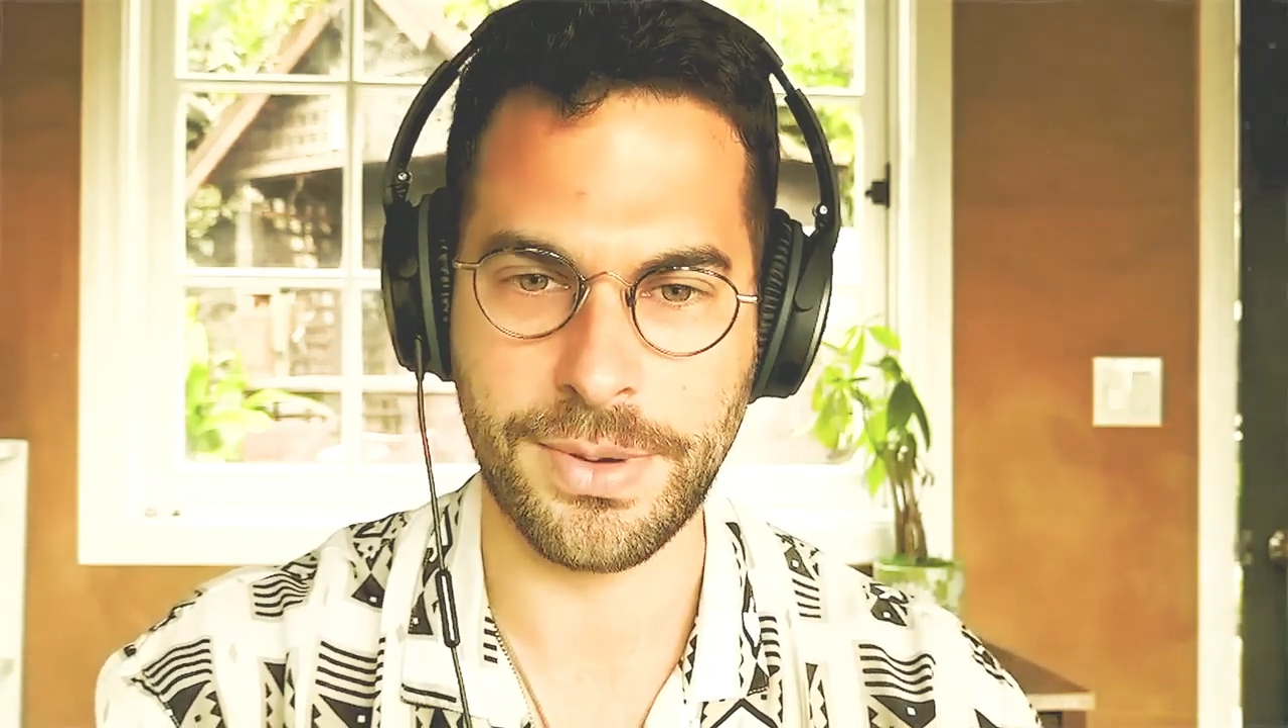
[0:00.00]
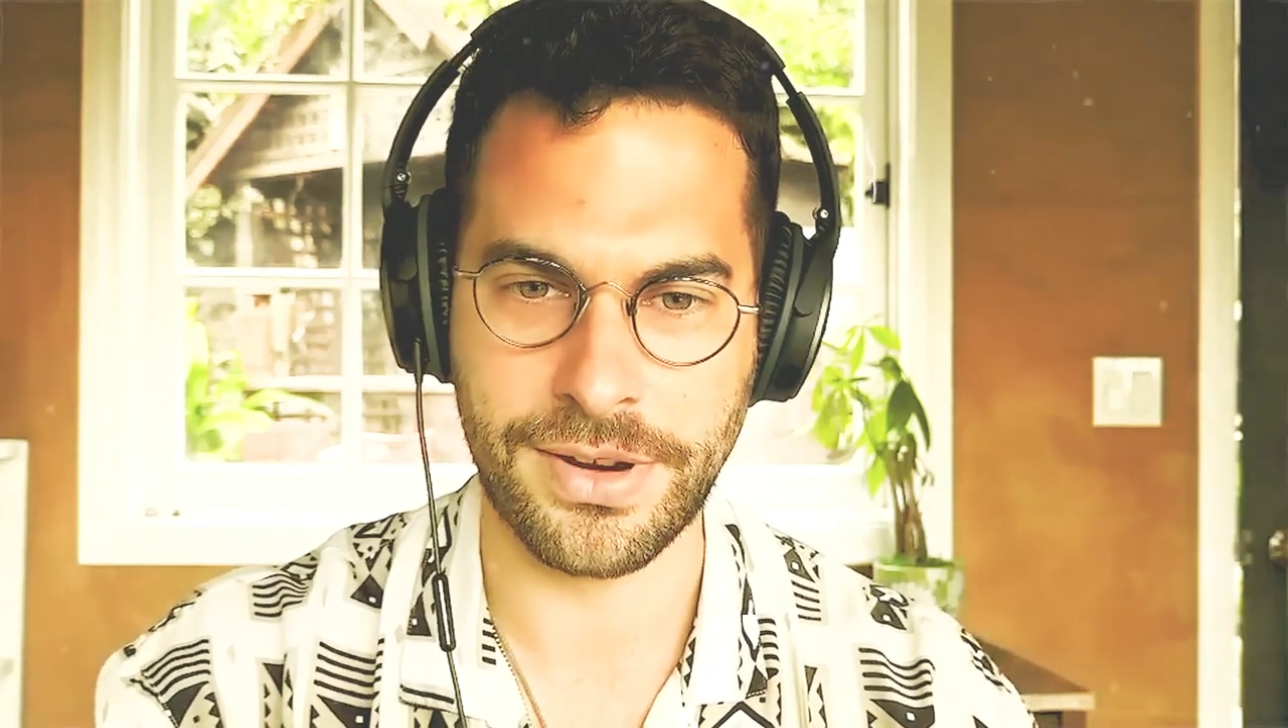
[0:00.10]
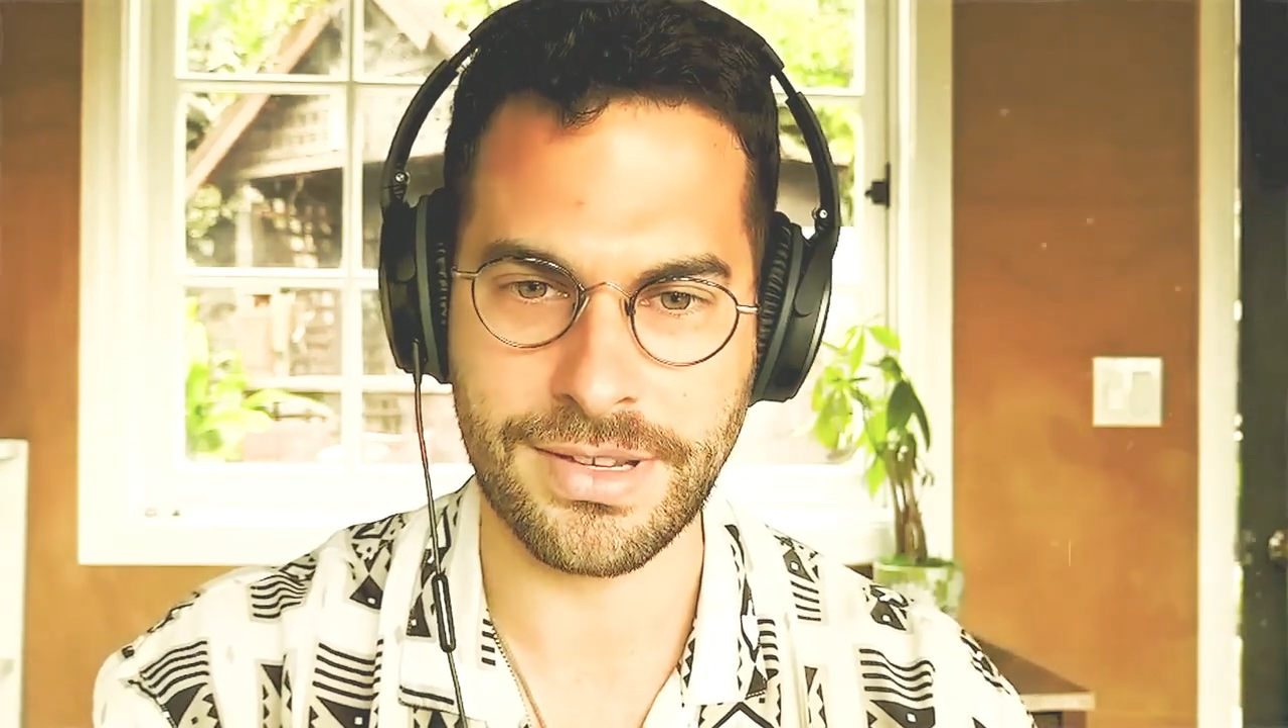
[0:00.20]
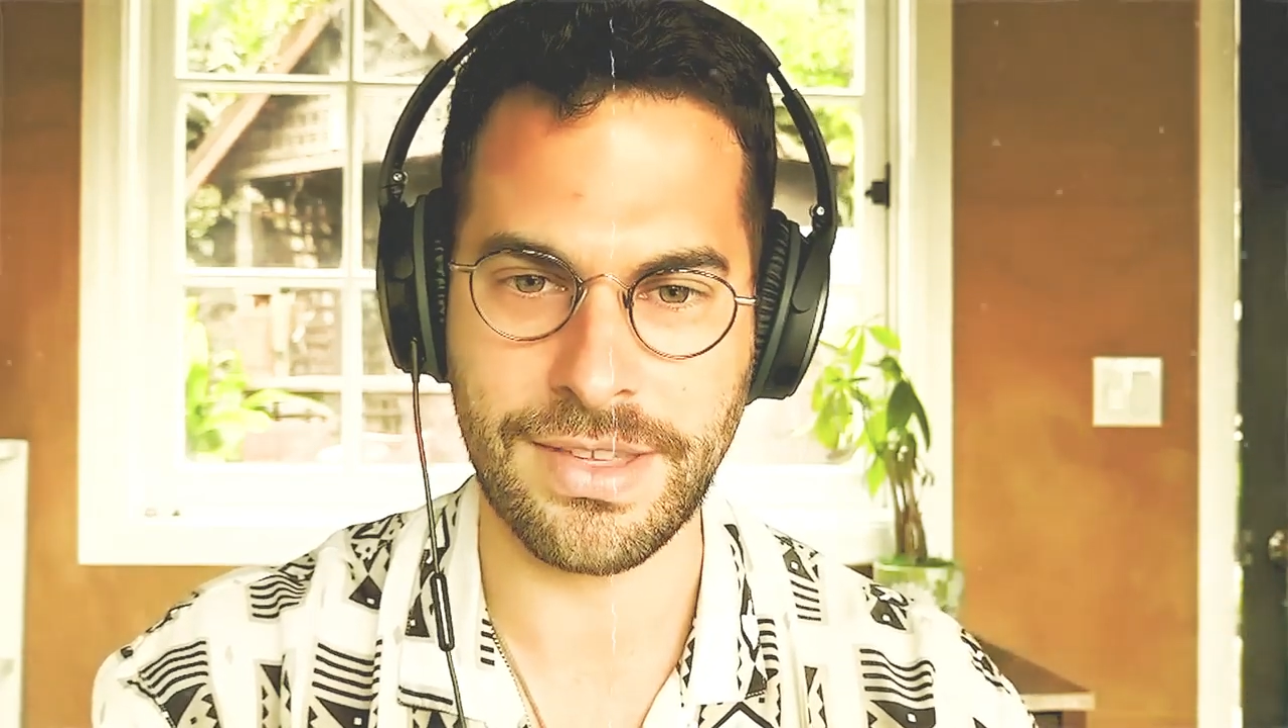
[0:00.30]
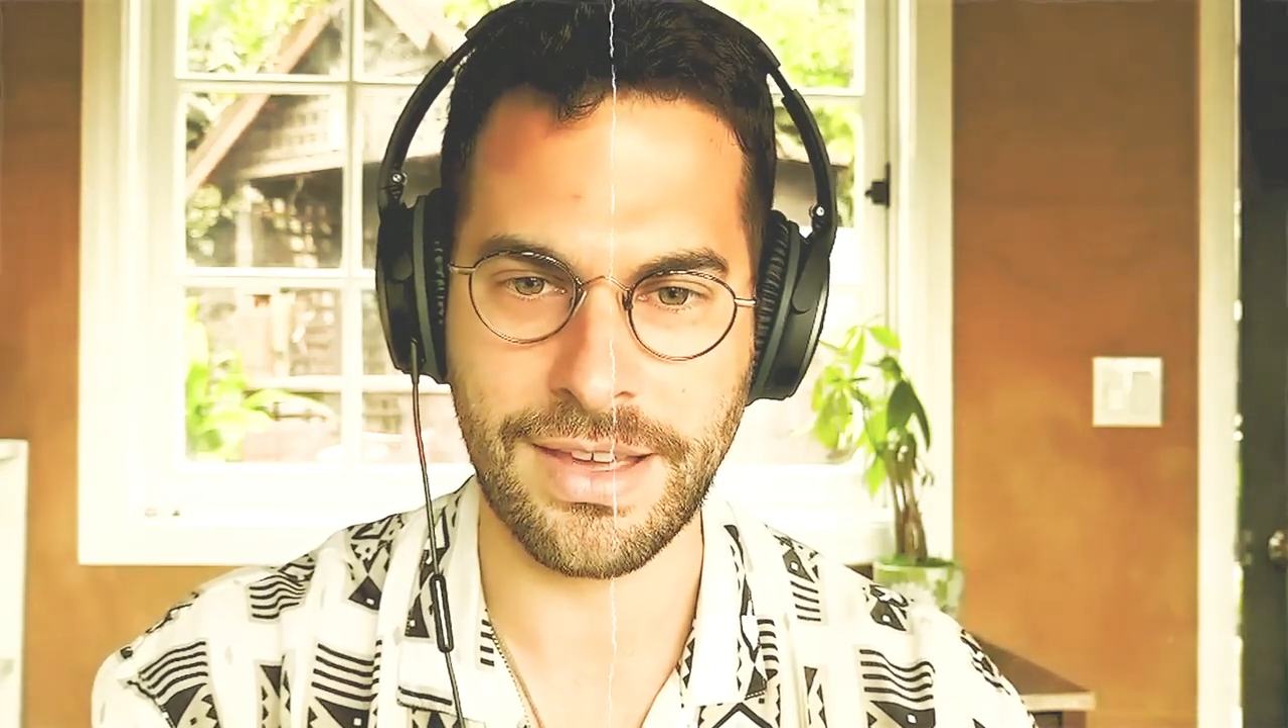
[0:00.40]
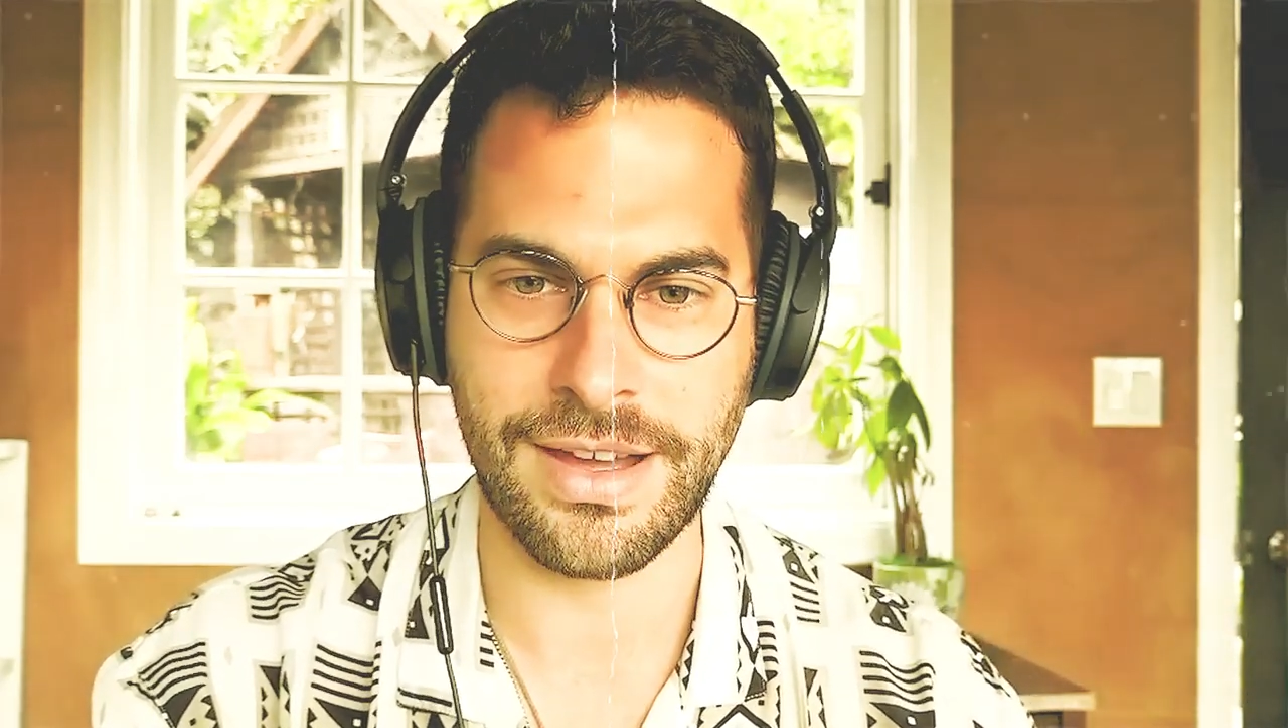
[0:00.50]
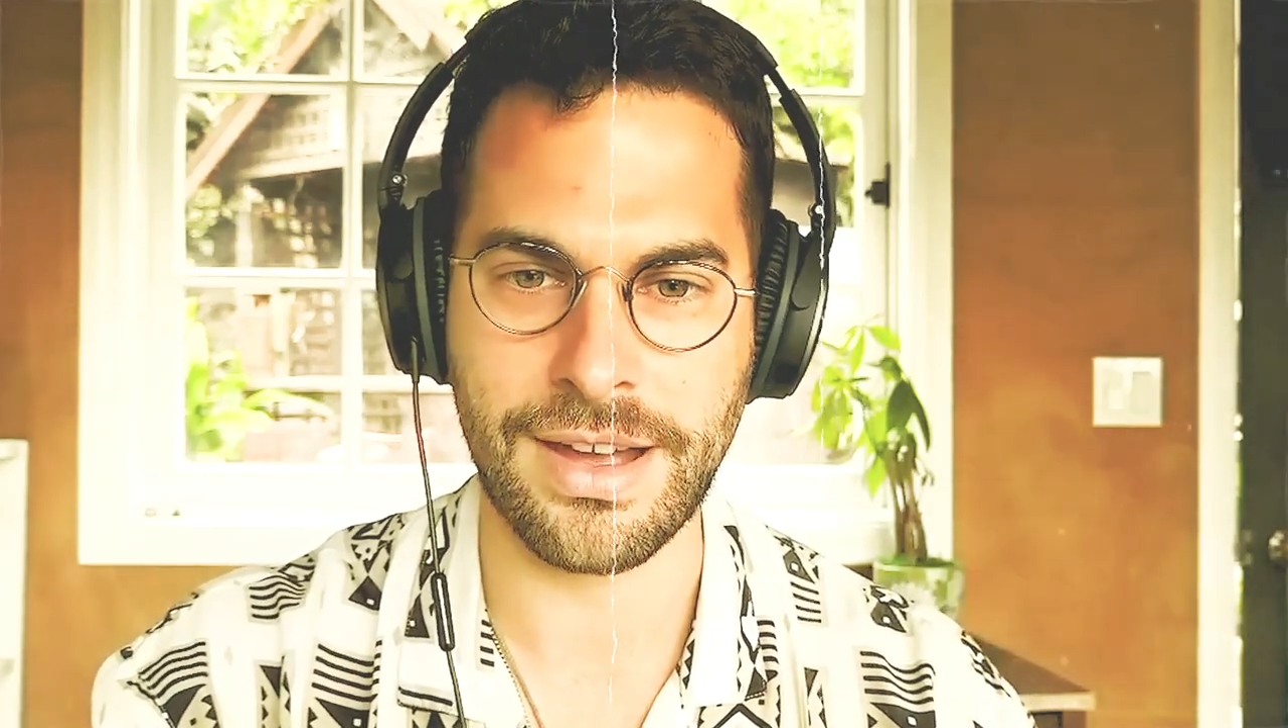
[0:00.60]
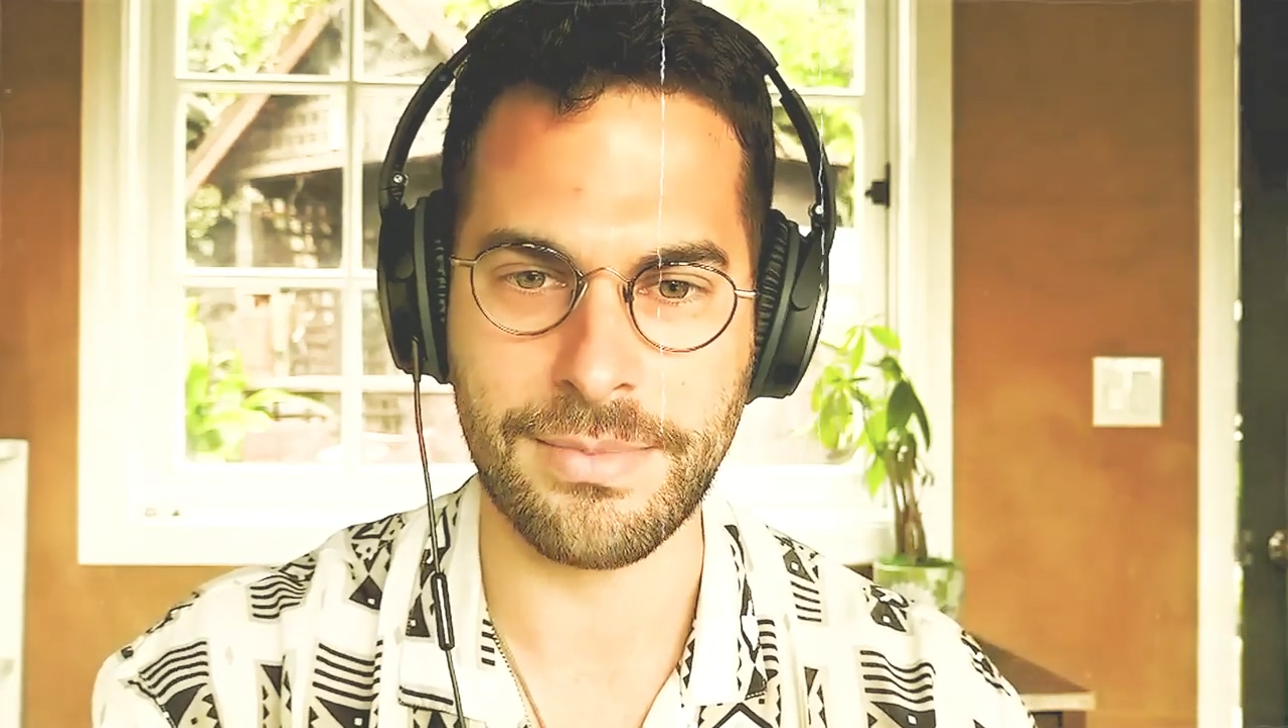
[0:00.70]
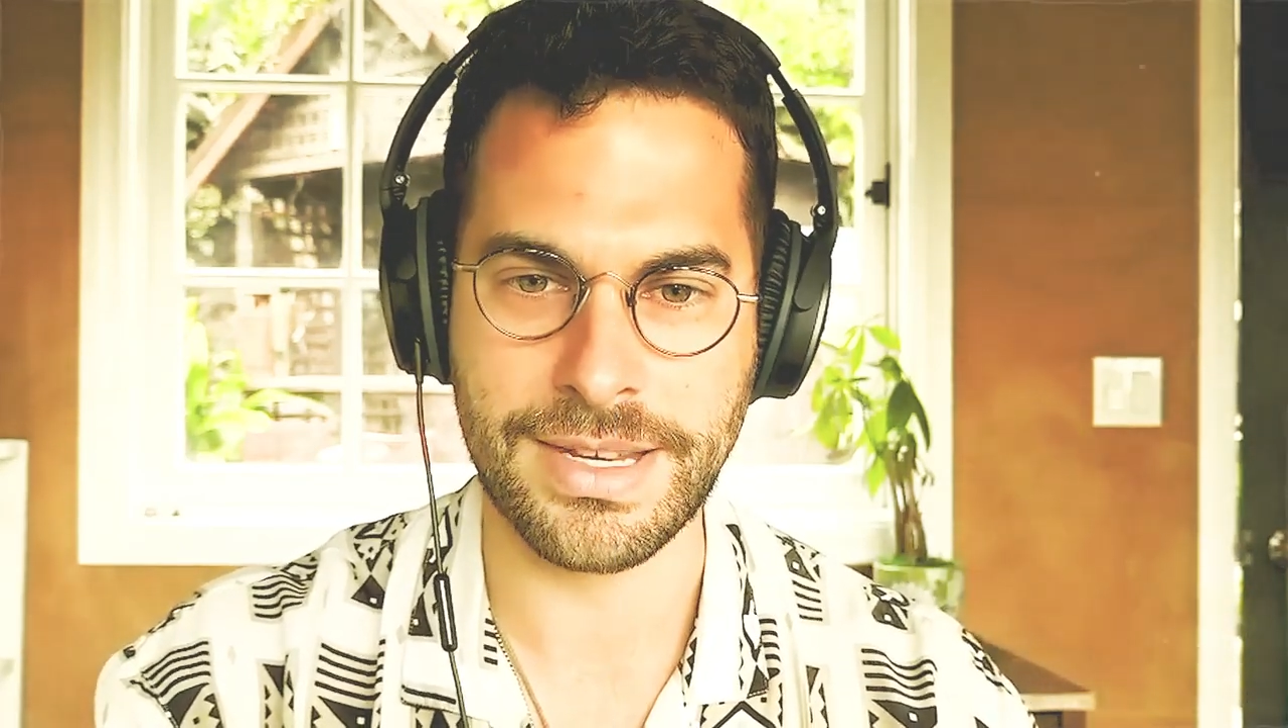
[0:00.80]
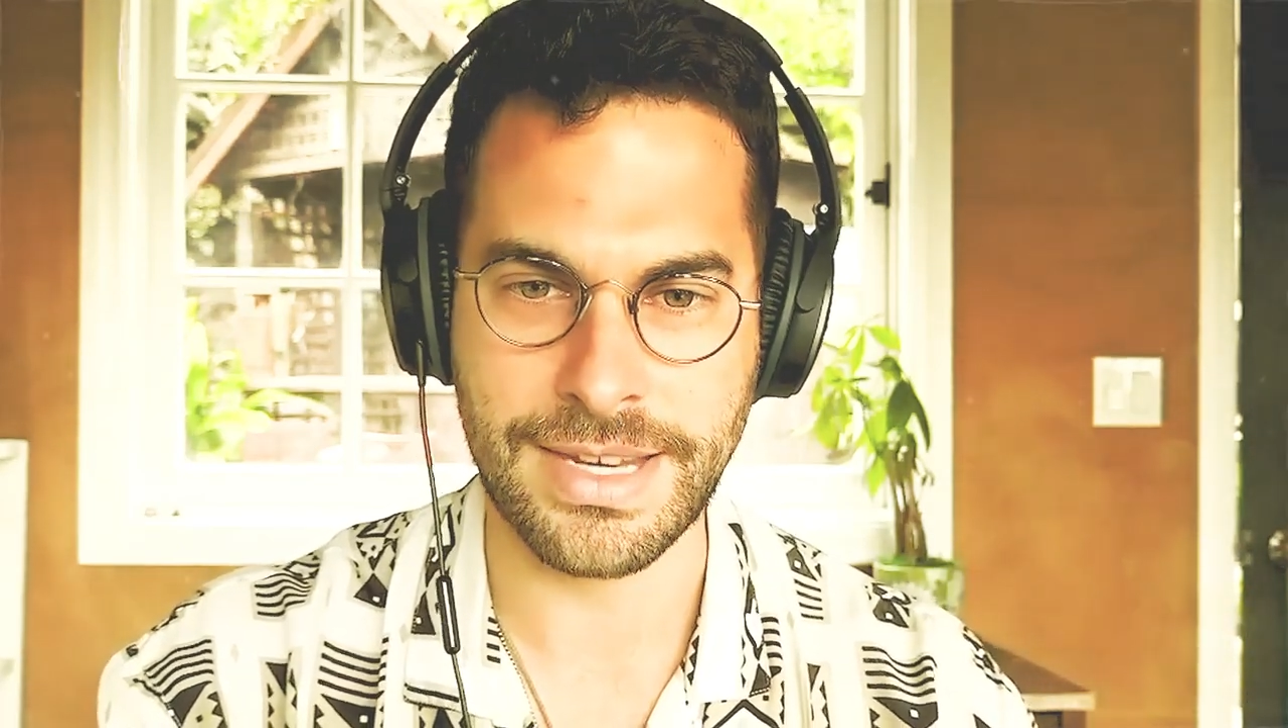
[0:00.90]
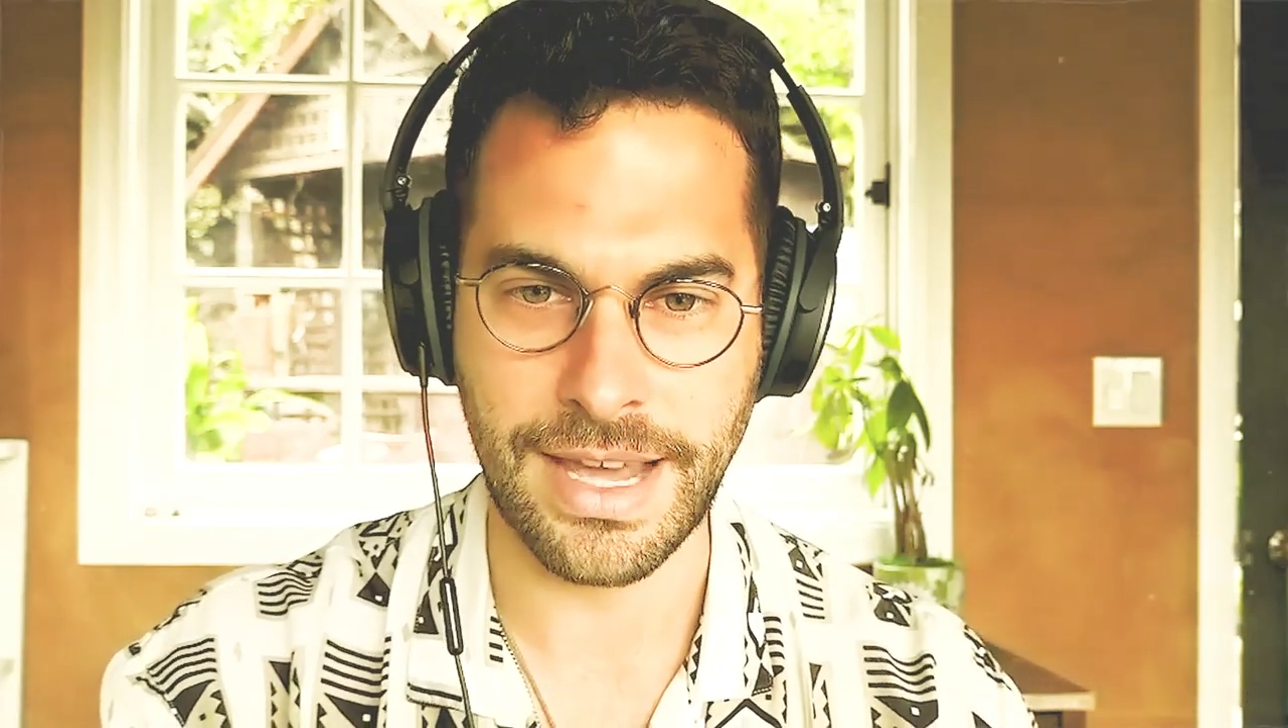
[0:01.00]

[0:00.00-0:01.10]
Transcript: parts of the economy